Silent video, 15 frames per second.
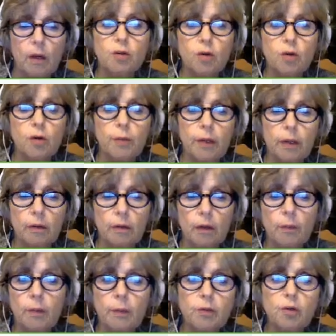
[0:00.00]
absorbing
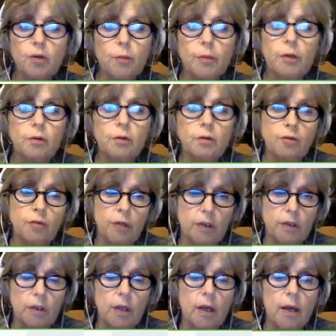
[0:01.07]

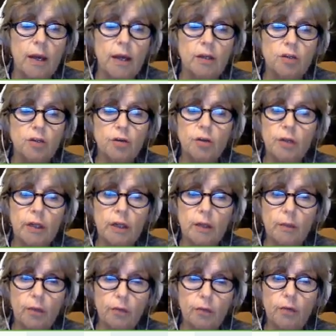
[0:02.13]
nutrients and
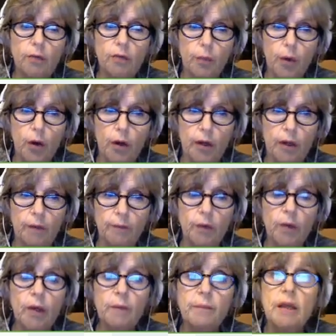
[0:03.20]
circulating them throughout the body.
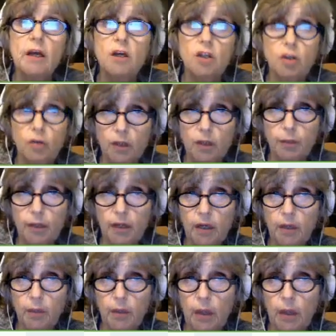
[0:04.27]
Okay, so the
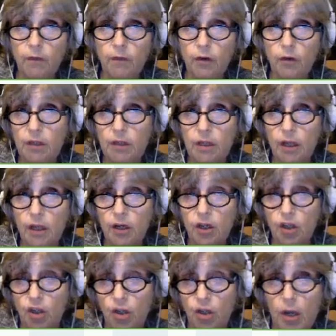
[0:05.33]
spleen can become very
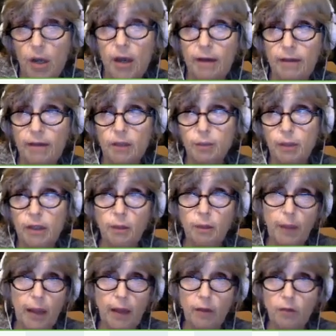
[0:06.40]
sluggish, and the spleen
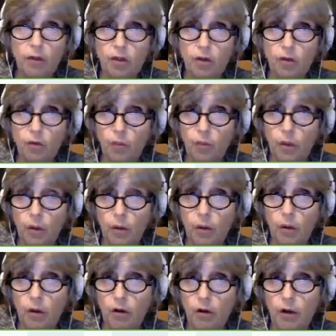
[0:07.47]
and pancreas
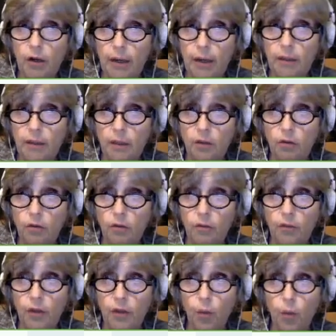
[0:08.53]
are connected.
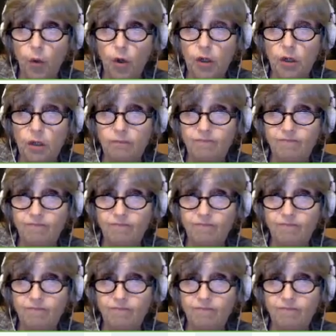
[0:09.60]
They work.